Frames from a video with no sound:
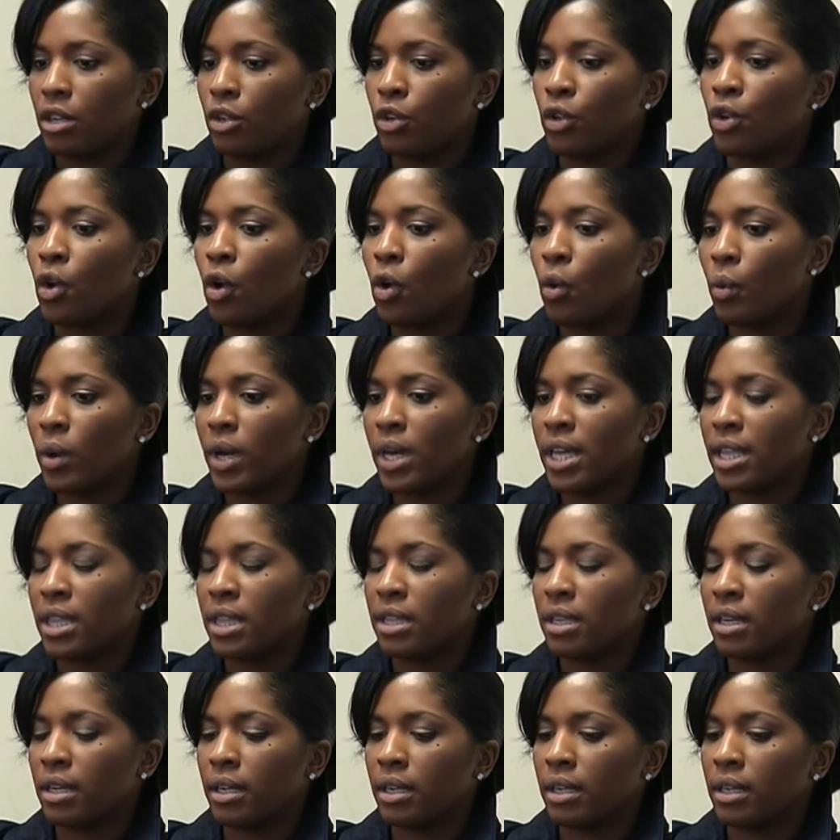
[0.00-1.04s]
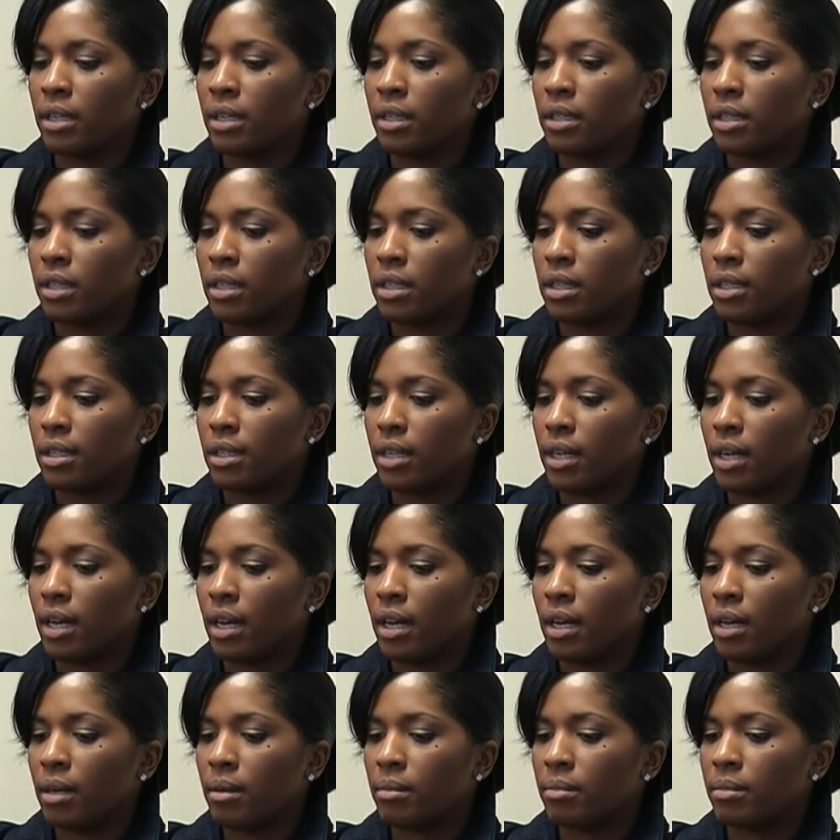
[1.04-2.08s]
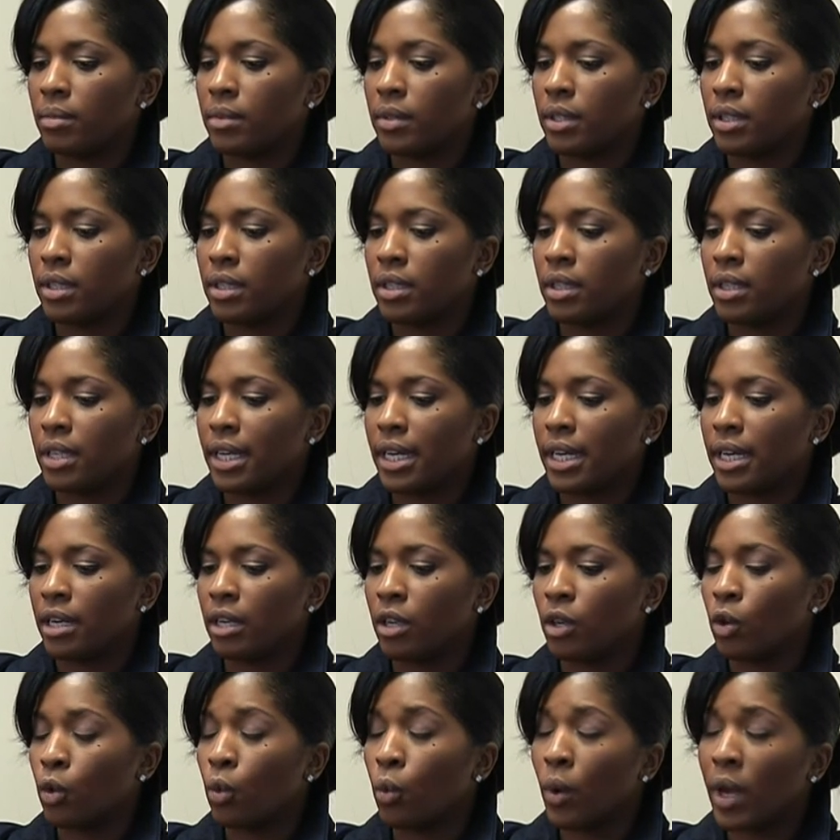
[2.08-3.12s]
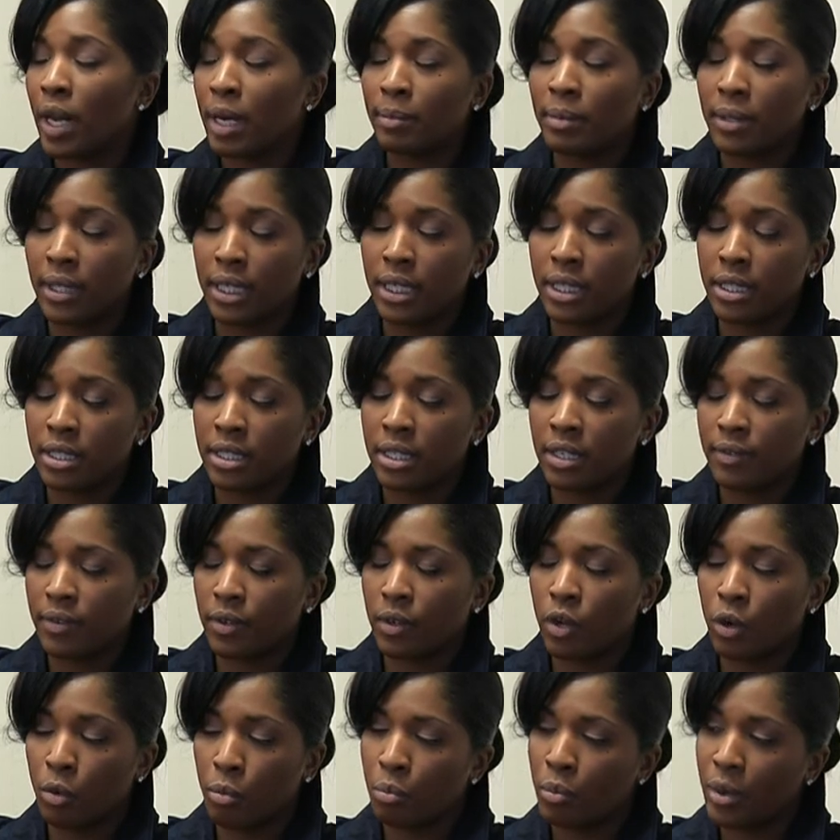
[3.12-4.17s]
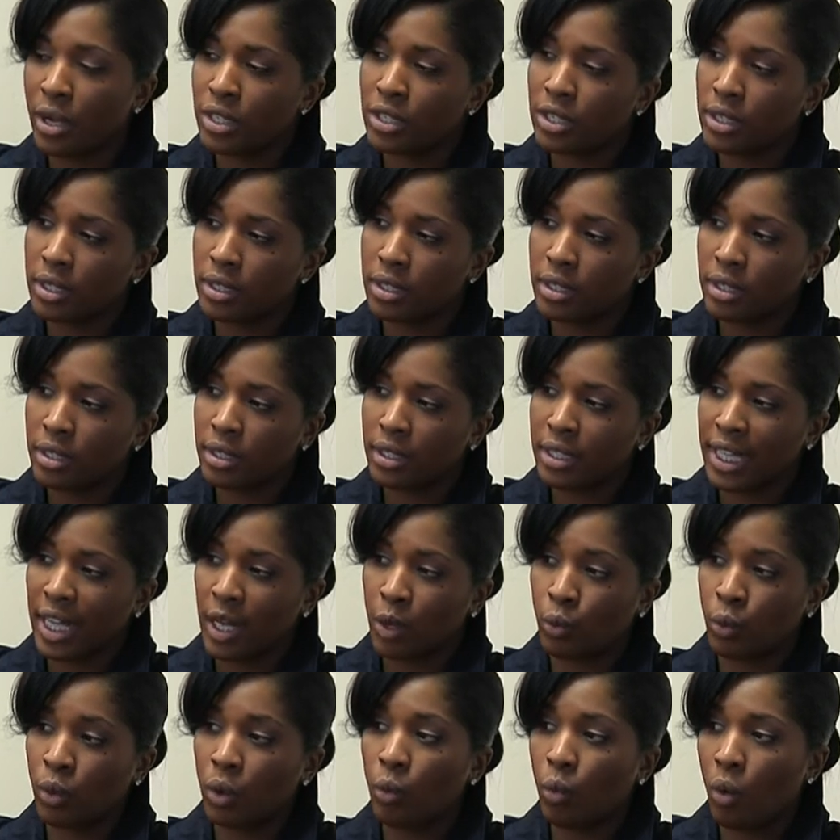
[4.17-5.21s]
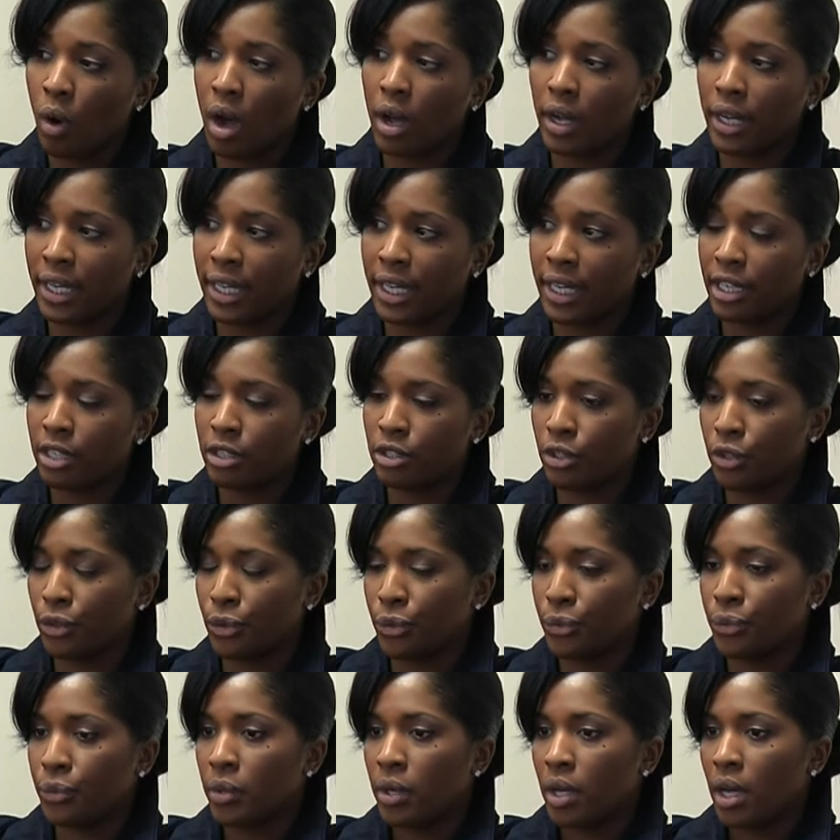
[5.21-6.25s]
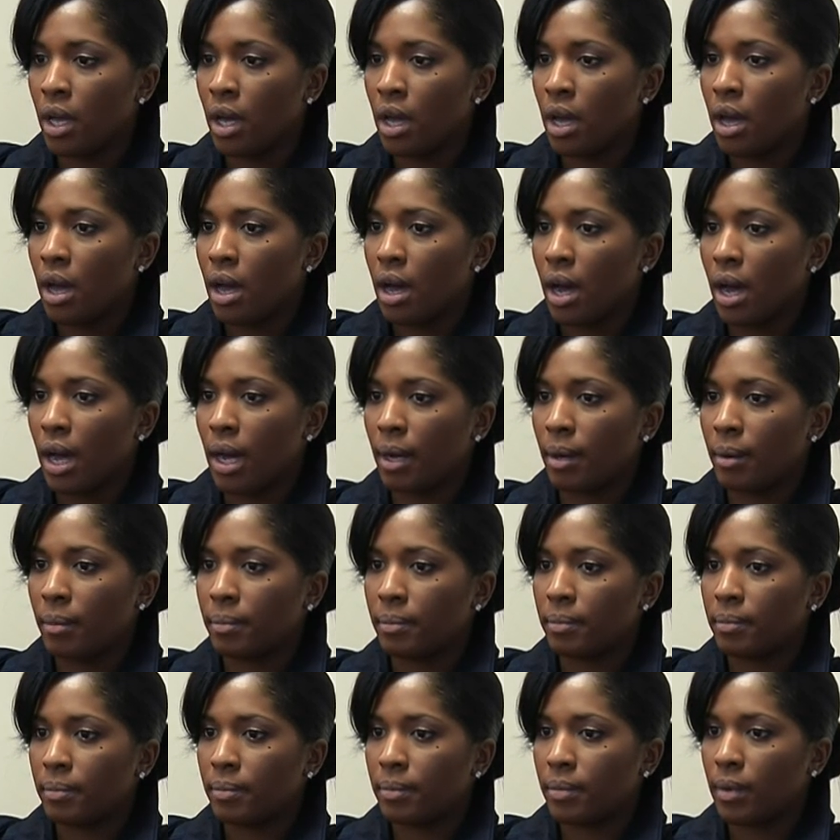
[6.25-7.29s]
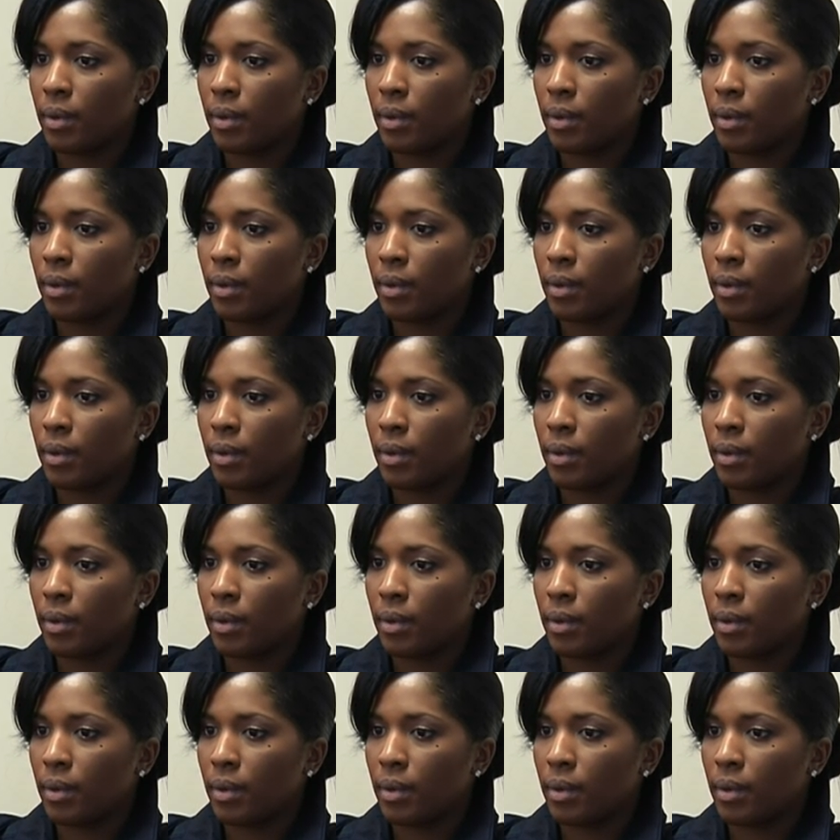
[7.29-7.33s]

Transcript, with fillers: knowing the um, the incredibly difficult budget that we're walking into, um,